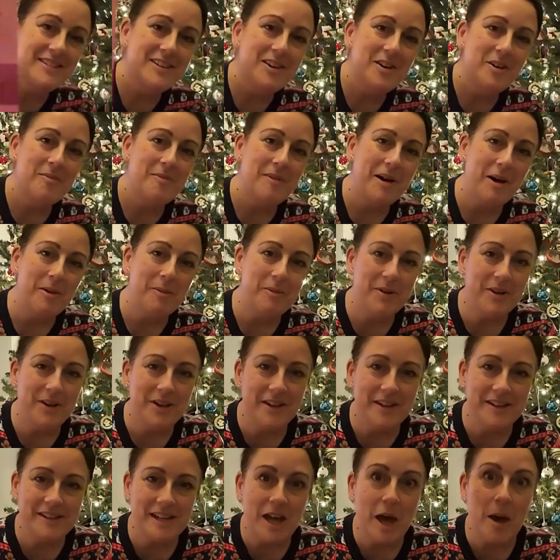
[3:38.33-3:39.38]
Oh my
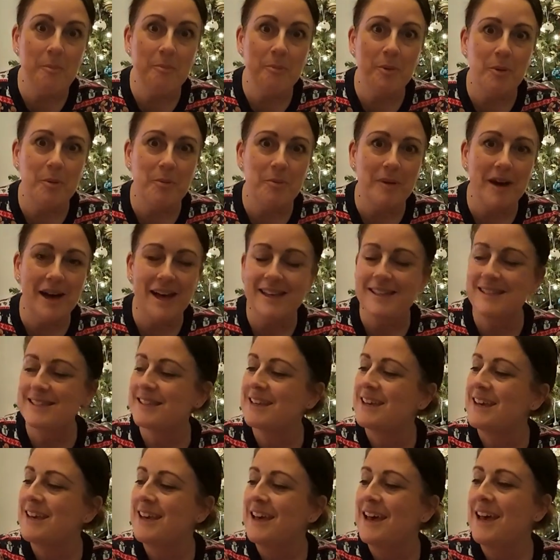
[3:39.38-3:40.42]
word, a bum
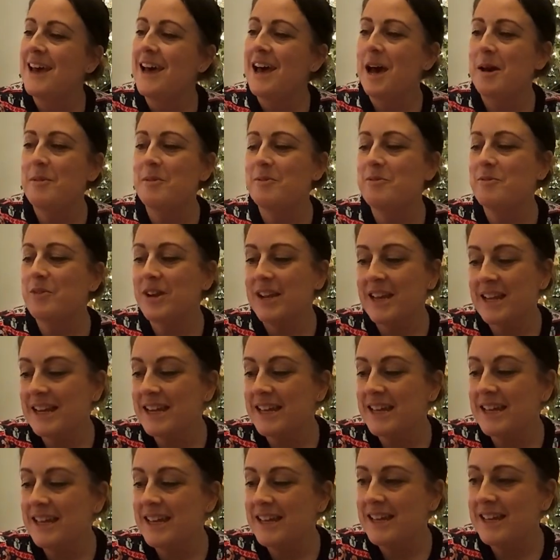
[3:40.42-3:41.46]
mask. I mean,
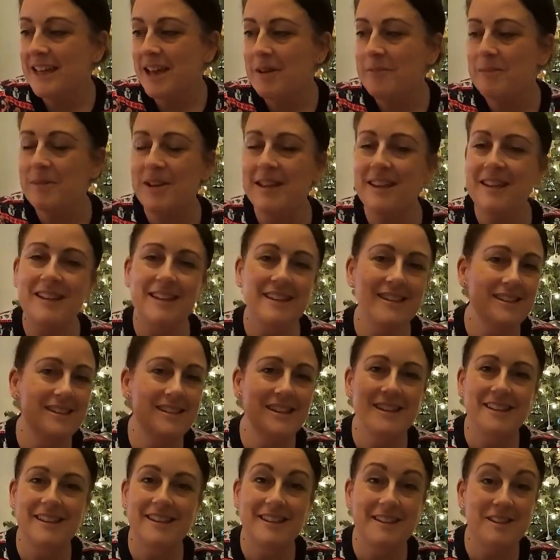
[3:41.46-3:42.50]
really? I mean,
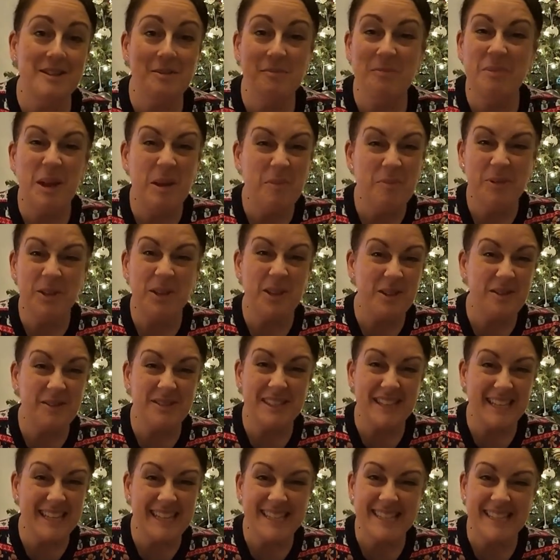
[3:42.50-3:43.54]
people use
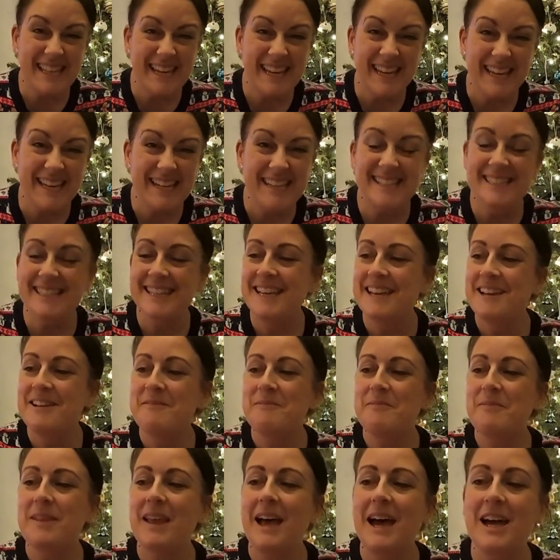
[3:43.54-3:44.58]
these things.
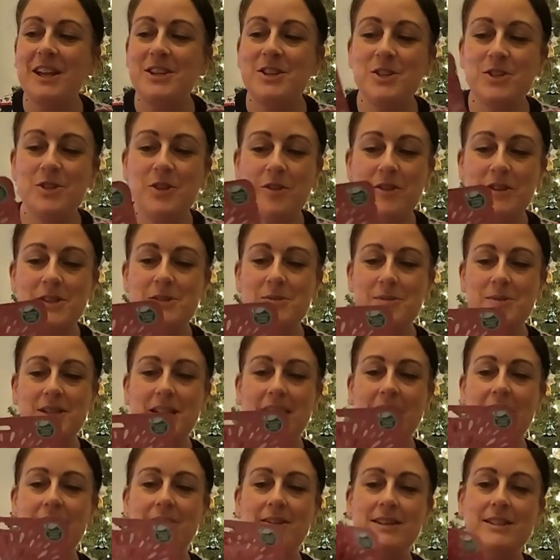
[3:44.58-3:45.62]
I just thought this was
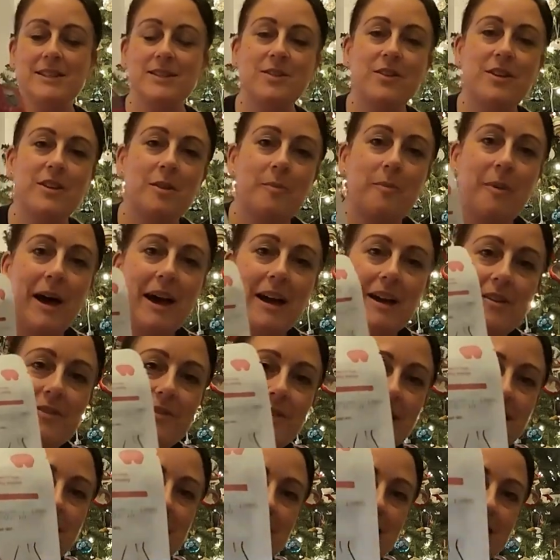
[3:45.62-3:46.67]
hilarious. Look at the back of
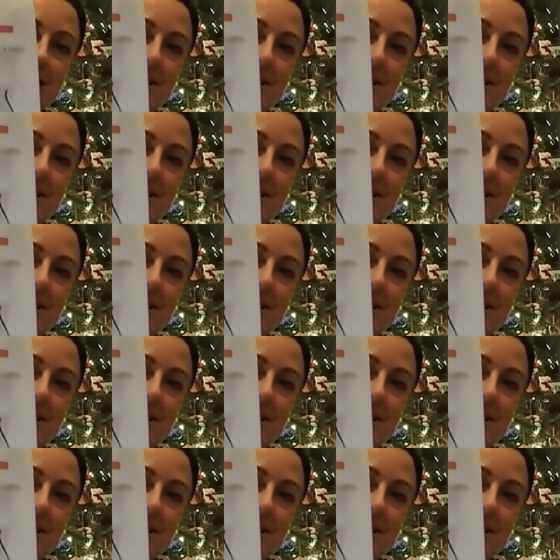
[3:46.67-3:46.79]
it.